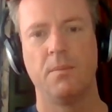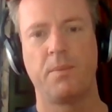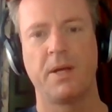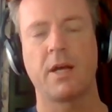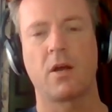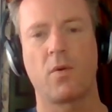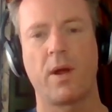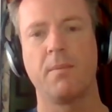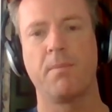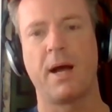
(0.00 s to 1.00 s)
Being a
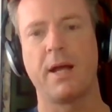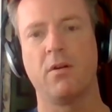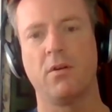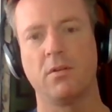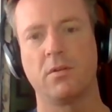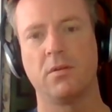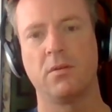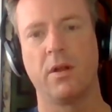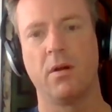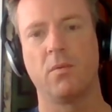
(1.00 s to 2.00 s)
great buy and hold
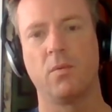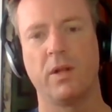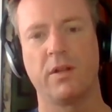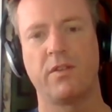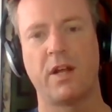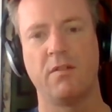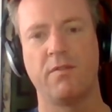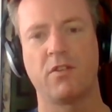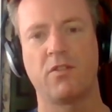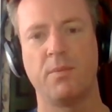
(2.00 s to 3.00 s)
you know real estate
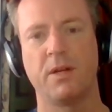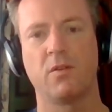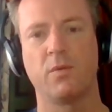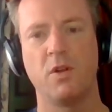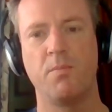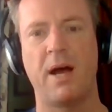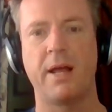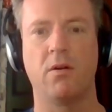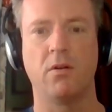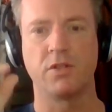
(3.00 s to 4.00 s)
investor because when you buy
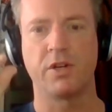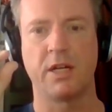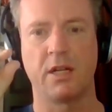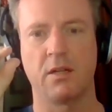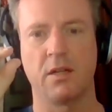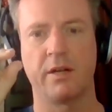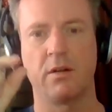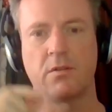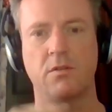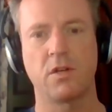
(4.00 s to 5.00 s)
and hold you're getting
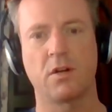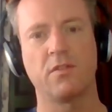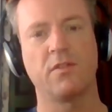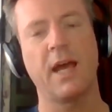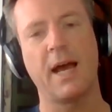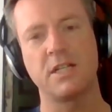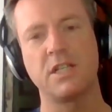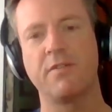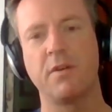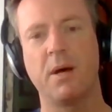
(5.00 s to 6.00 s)
little chunks of
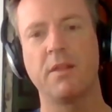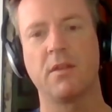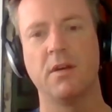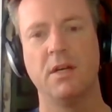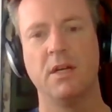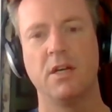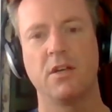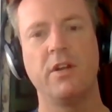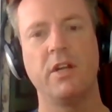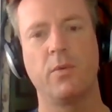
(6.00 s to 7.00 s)
cash every month
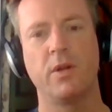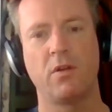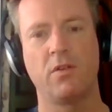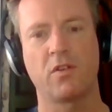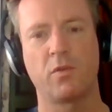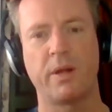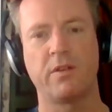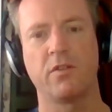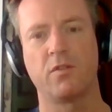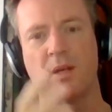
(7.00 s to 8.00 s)
need to reduce
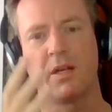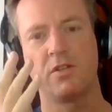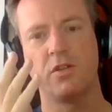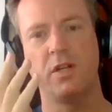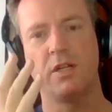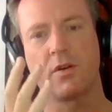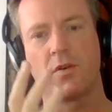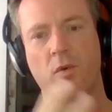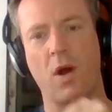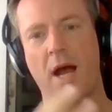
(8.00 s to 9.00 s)
expenses because you need to
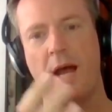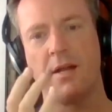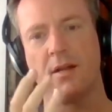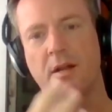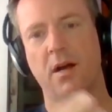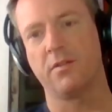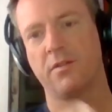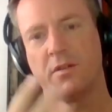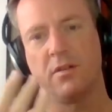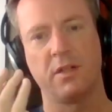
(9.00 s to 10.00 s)
grind and
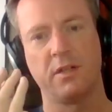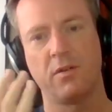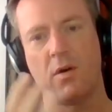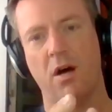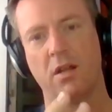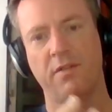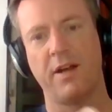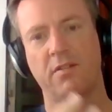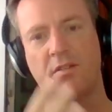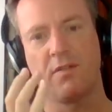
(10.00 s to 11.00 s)
hustle and do all of
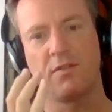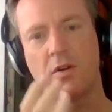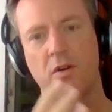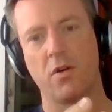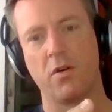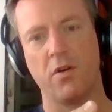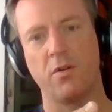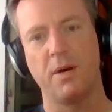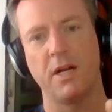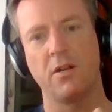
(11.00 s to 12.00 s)
that stuff to
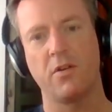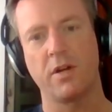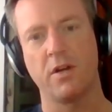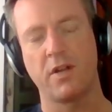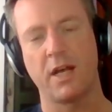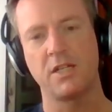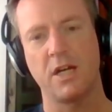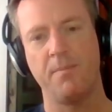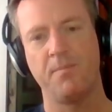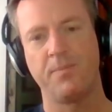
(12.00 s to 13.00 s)
earn money during your day
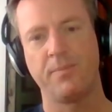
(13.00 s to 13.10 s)
job.